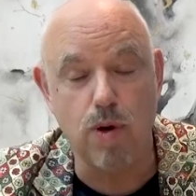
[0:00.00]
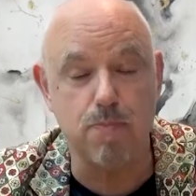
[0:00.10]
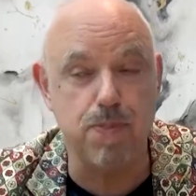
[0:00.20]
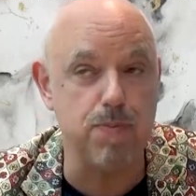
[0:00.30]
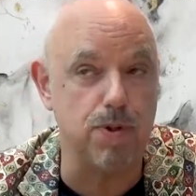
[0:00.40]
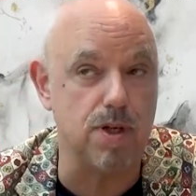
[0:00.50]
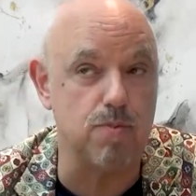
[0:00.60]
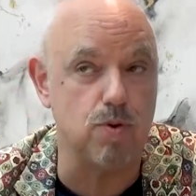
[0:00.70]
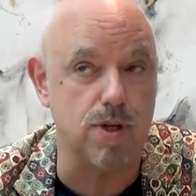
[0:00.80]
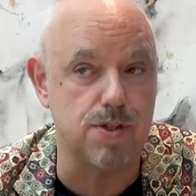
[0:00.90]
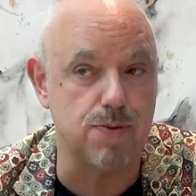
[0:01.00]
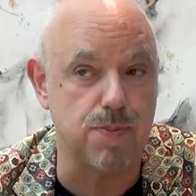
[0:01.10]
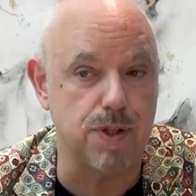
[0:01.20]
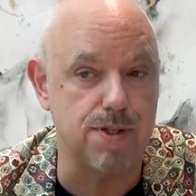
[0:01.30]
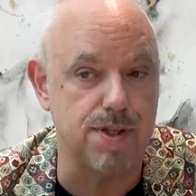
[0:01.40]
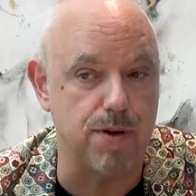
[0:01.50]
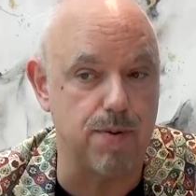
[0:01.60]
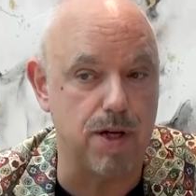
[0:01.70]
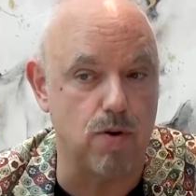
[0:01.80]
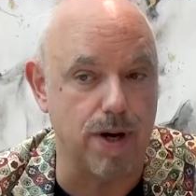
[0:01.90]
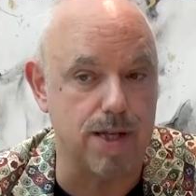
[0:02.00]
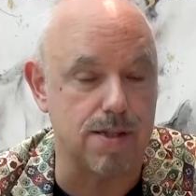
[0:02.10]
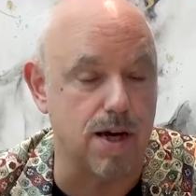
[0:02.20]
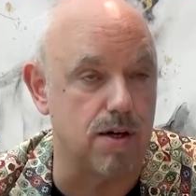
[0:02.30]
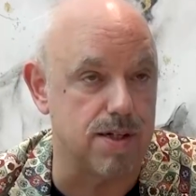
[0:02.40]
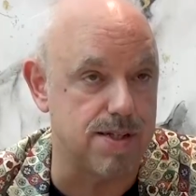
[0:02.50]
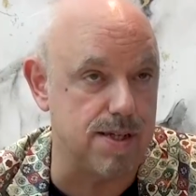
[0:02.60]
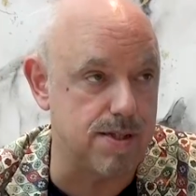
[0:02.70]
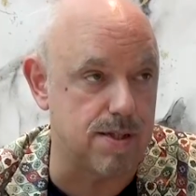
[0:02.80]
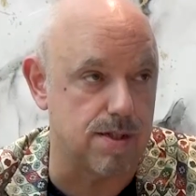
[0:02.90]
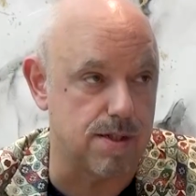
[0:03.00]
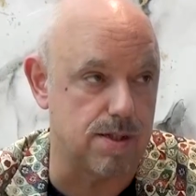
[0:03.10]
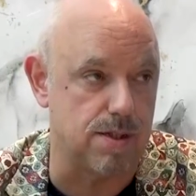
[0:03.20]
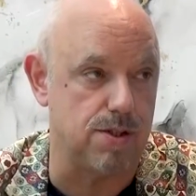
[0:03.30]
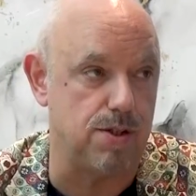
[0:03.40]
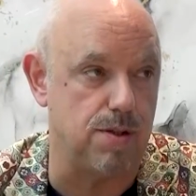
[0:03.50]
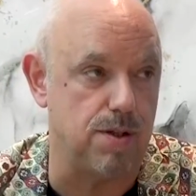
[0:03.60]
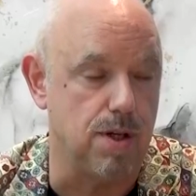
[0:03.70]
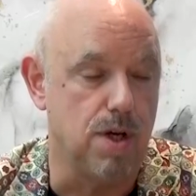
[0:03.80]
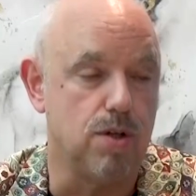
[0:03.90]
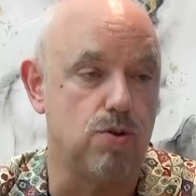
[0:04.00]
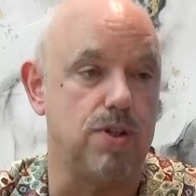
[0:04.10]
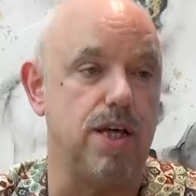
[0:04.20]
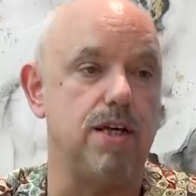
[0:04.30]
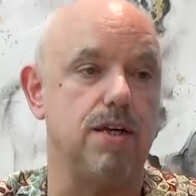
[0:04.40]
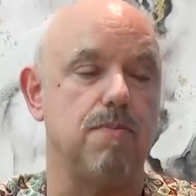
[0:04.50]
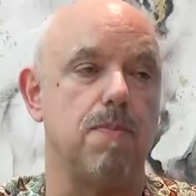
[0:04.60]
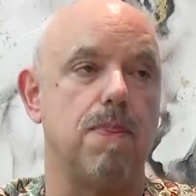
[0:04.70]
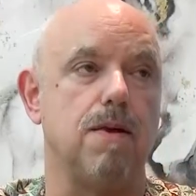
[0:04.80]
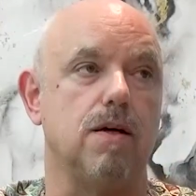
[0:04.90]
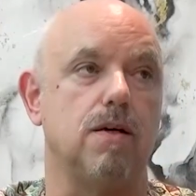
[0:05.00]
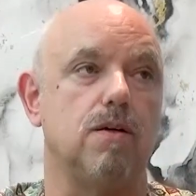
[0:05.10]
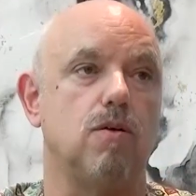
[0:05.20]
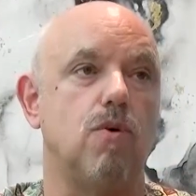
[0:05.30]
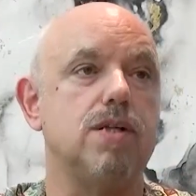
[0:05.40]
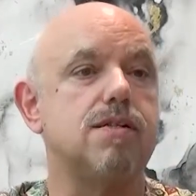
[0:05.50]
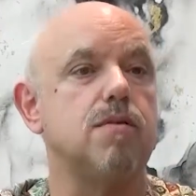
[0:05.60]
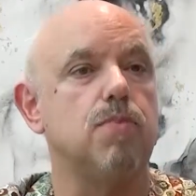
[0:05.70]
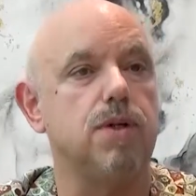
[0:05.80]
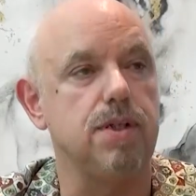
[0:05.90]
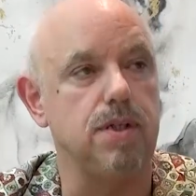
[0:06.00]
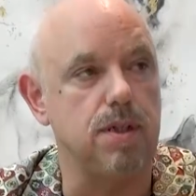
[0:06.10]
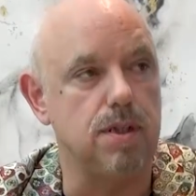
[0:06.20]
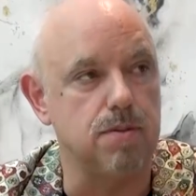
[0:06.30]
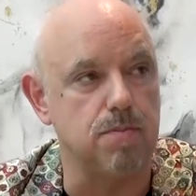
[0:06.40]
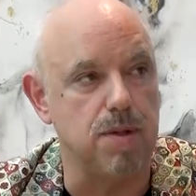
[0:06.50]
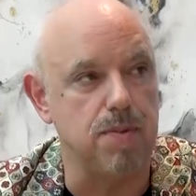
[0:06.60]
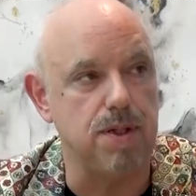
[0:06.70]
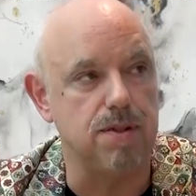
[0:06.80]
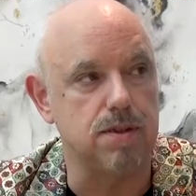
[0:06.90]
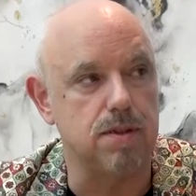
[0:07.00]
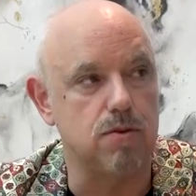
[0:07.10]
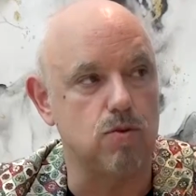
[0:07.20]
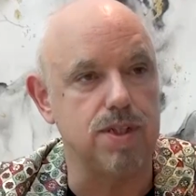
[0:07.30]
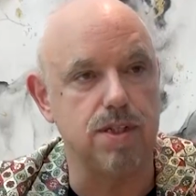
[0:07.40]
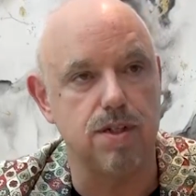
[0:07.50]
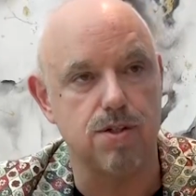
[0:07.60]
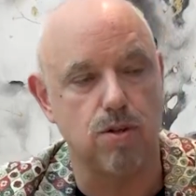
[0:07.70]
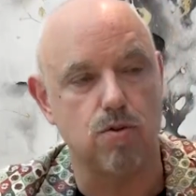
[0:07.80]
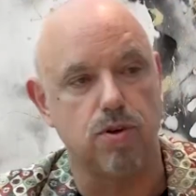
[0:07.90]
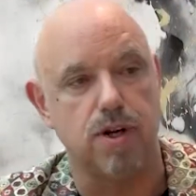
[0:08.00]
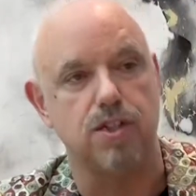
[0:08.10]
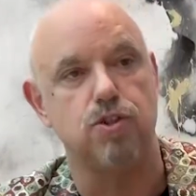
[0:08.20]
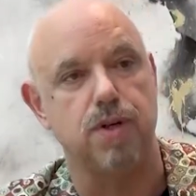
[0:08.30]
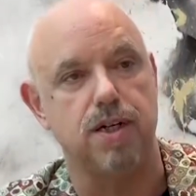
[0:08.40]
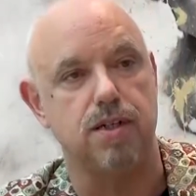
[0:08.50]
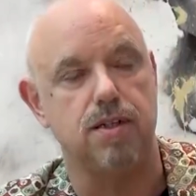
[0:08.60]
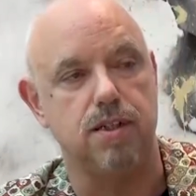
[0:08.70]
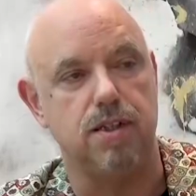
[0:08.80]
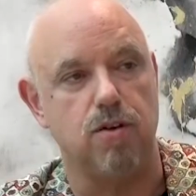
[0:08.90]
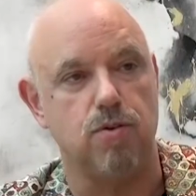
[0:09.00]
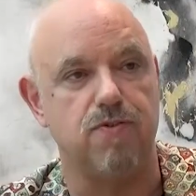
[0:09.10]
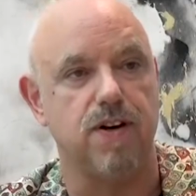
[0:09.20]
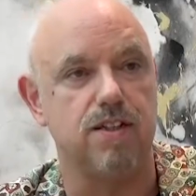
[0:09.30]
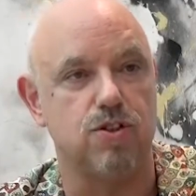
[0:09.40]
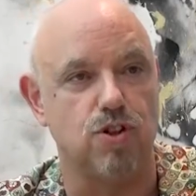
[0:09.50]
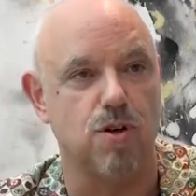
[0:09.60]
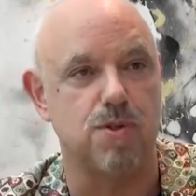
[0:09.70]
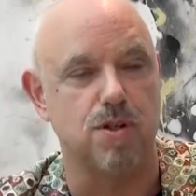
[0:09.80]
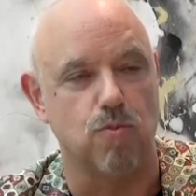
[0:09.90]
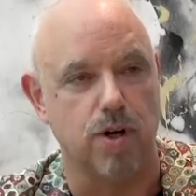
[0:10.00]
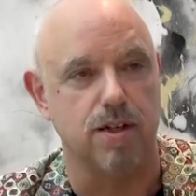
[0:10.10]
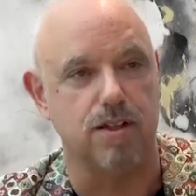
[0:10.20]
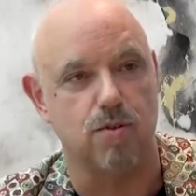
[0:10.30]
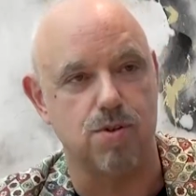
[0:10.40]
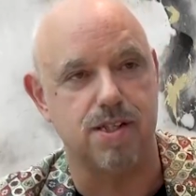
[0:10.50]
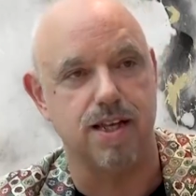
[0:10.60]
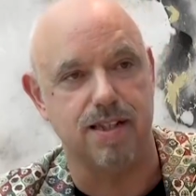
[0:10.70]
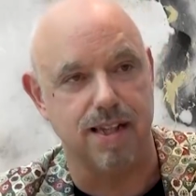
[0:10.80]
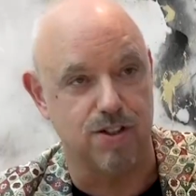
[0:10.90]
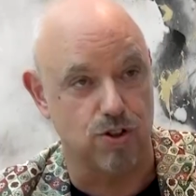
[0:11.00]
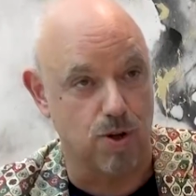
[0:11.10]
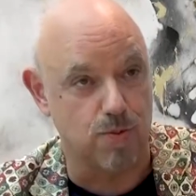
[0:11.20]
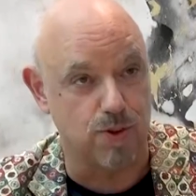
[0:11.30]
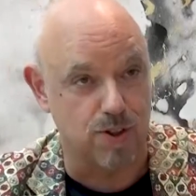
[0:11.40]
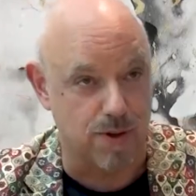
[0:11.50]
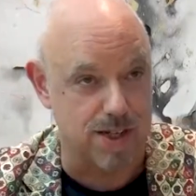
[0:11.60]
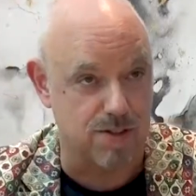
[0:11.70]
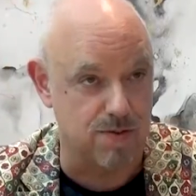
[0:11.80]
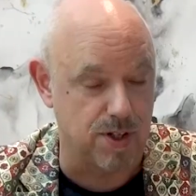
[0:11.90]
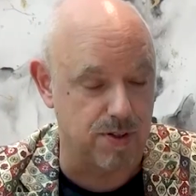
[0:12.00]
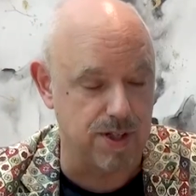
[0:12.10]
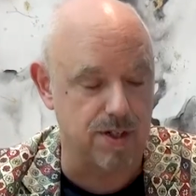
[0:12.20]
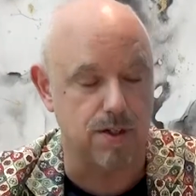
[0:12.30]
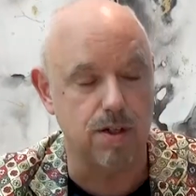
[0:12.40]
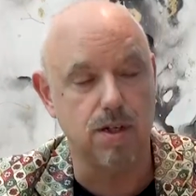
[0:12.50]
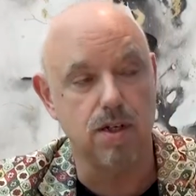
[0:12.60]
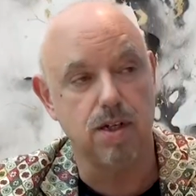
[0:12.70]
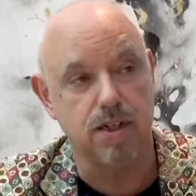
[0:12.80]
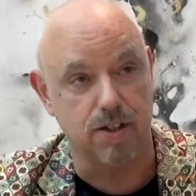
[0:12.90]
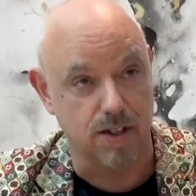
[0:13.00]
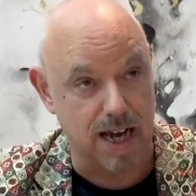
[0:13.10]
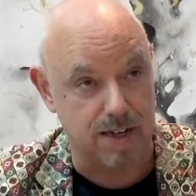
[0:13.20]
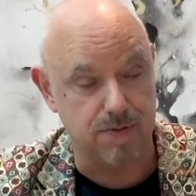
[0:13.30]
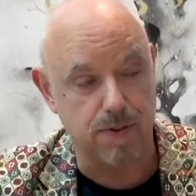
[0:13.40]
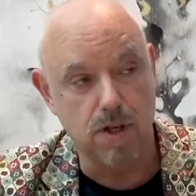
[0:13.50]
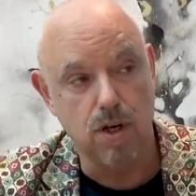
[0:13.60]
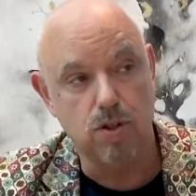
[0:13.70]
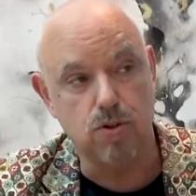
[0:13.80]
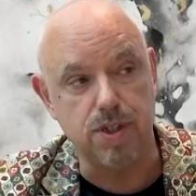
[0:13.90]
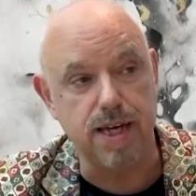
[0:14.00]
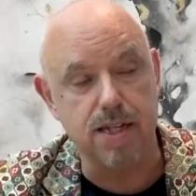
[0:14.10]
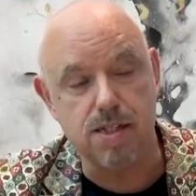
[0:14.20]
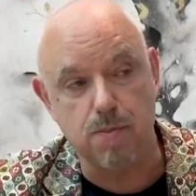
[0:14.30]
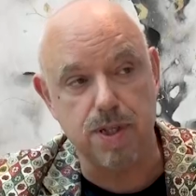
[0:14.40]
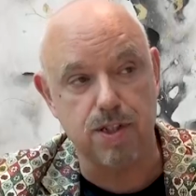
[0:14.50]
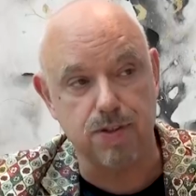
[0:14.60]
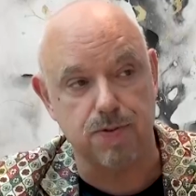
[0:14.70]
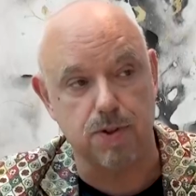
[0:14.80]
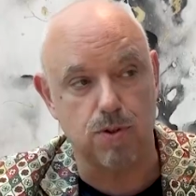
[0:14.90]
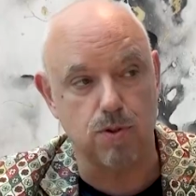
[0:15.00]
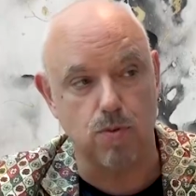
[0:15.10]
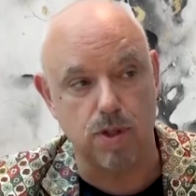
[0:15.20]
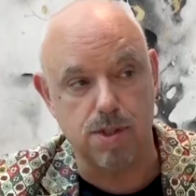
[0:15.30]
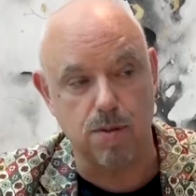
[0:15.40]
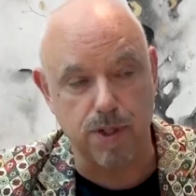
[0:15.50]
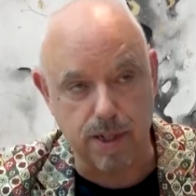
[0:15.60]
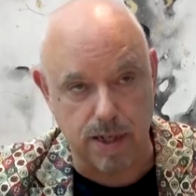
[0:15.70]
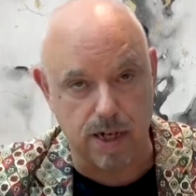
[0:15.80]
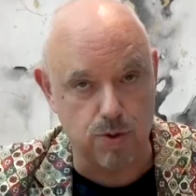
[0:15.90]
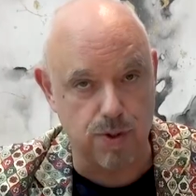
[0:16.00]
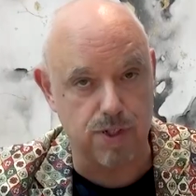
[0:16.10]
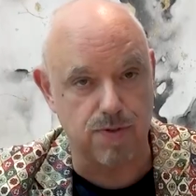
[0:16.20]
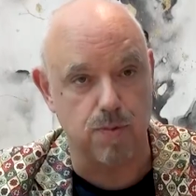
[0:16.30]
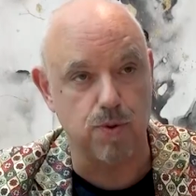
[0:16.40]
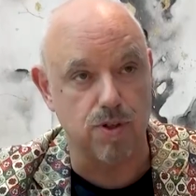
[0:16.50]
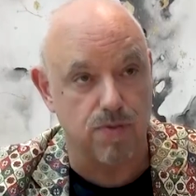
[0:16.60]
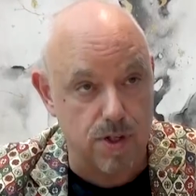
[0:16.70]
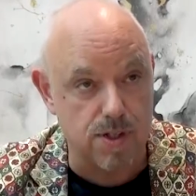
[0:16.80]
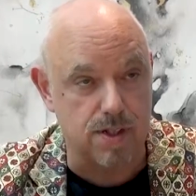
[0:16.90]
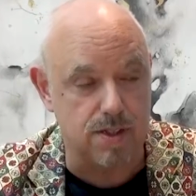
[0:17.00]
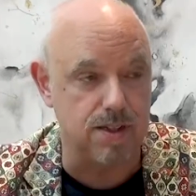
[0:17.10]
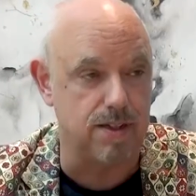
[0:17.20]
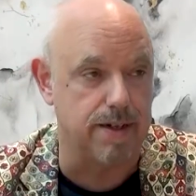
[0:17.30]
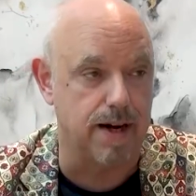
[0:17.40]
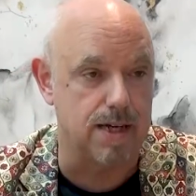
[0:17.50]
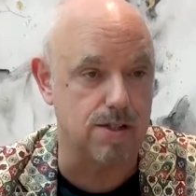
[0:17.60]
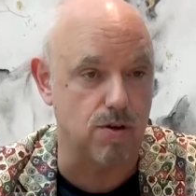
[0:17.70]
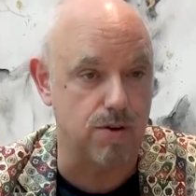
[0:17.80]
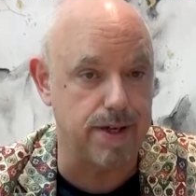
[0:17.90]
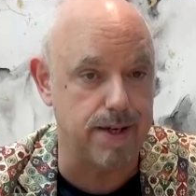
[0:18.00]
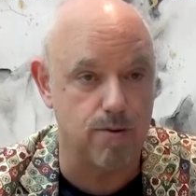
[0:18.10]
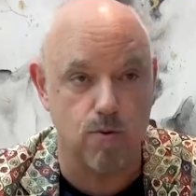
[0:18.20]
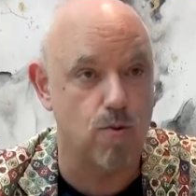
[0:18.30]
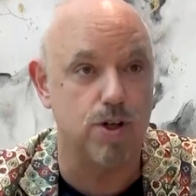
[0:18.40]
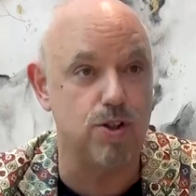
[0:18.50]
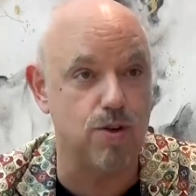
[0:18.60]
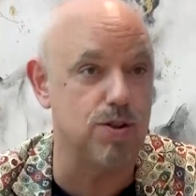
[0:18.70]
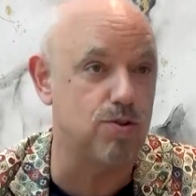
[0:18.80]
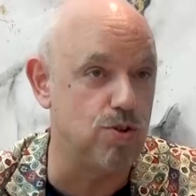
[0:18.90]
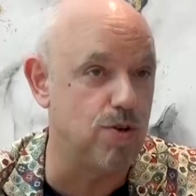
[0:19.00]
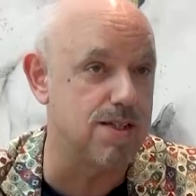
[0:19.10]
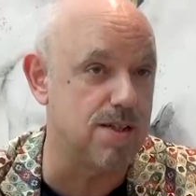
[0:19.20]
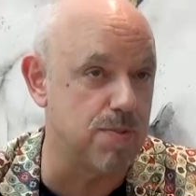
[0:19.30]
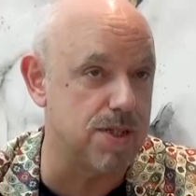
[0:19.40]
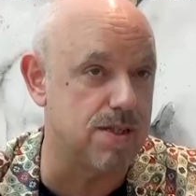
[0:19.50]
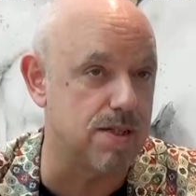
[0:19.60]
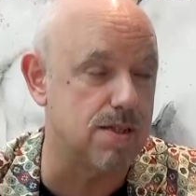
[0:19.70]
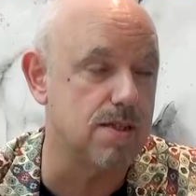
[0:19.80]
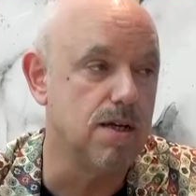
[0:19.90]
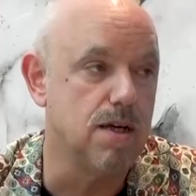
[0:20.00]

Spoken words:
Well, people come to us because they request our assistance. See, today, once somebody maybe 20 years ago graduated, they would find a job somewhere and they would stay at that job for the rest of their life. Today is a bit different. When somebody graduates from university, they're asked, okay, what do you want to do as a business?